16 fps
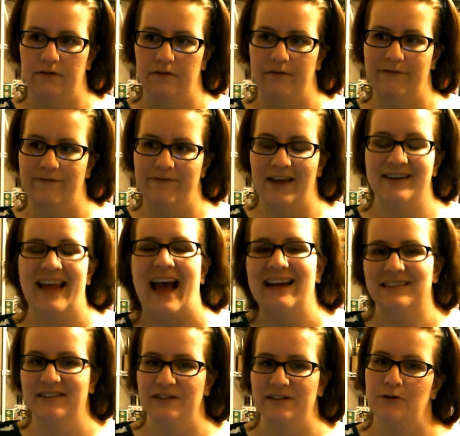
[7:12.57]

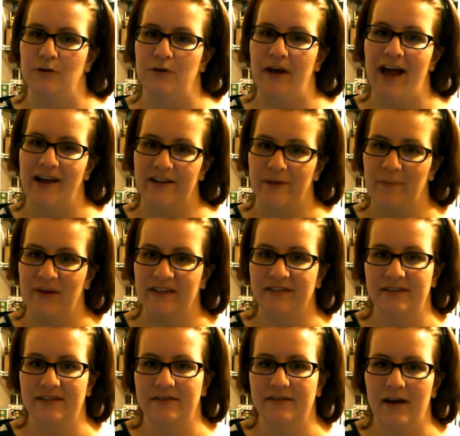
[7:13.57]
fantastical
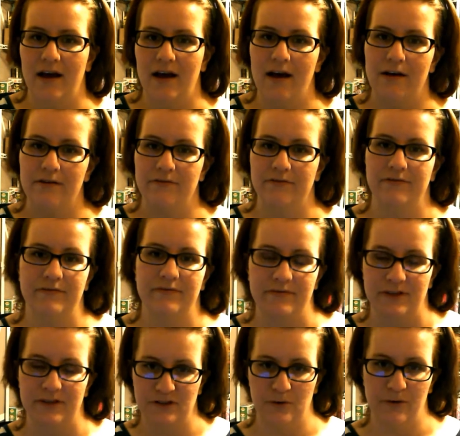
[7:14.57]
element of
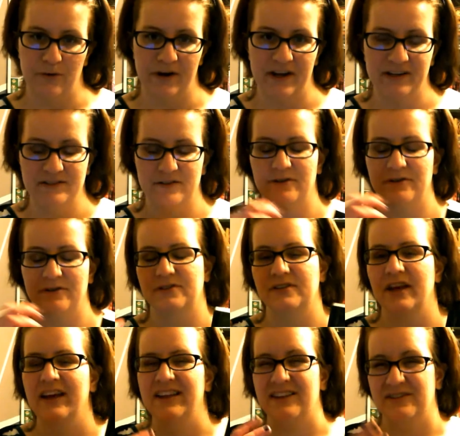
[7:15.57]
the story. So there's
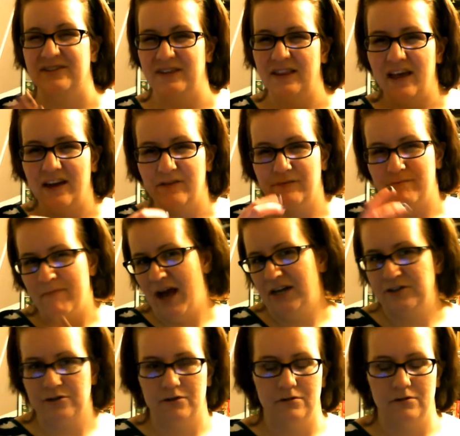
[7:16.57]
a lot of
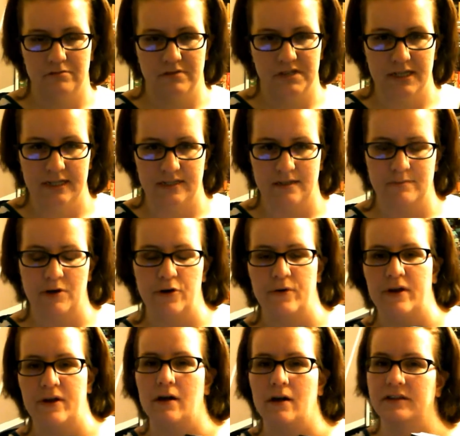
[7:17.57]
magical realism
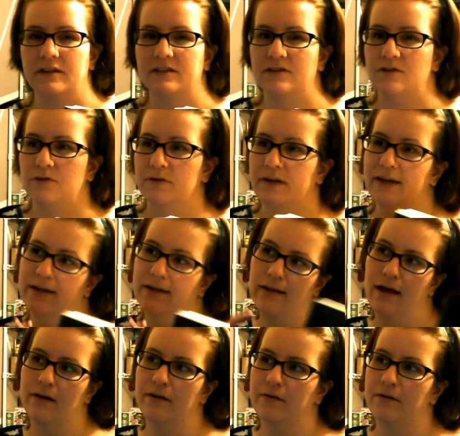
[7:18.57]
going on in this story, a
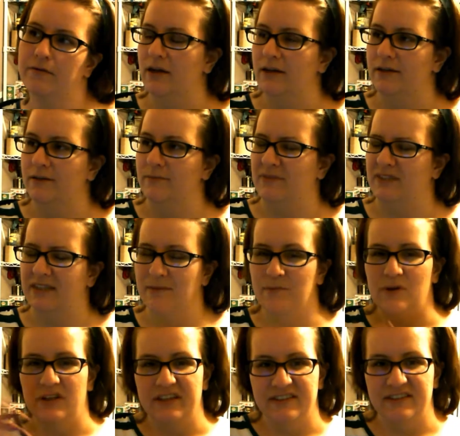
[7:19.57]
lot of
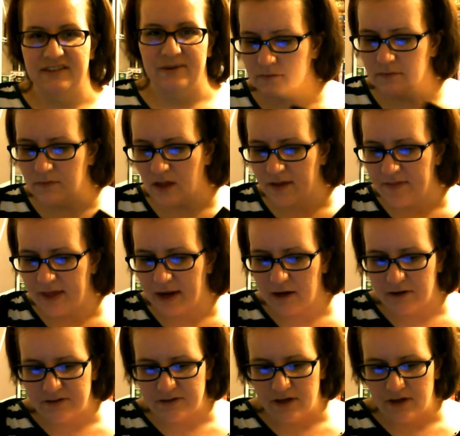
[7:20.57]
symbolism that
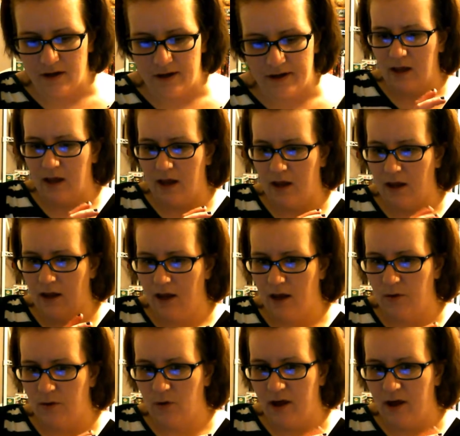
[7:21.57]
goes on.
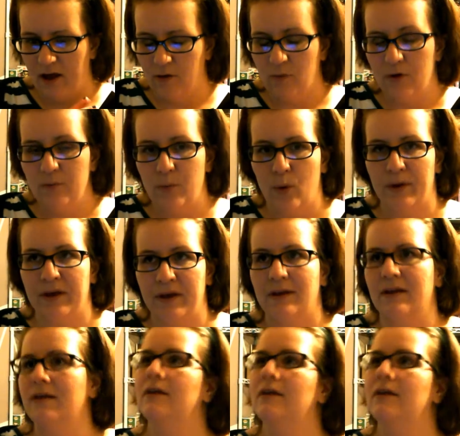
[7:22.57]
At one point,